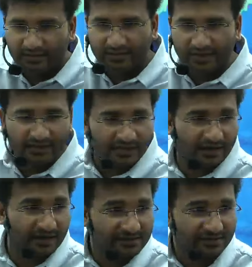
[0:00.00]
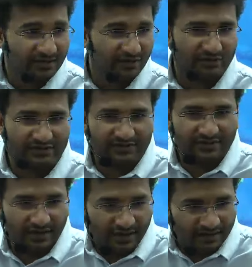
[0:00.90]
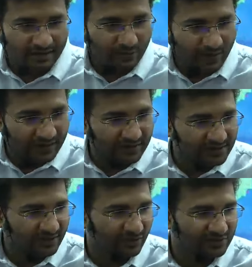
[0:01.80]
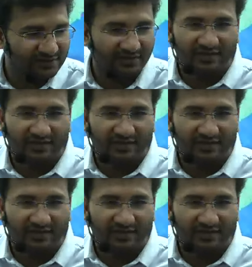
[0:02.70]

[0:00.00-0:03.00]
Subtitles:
it cuts across and it widens across.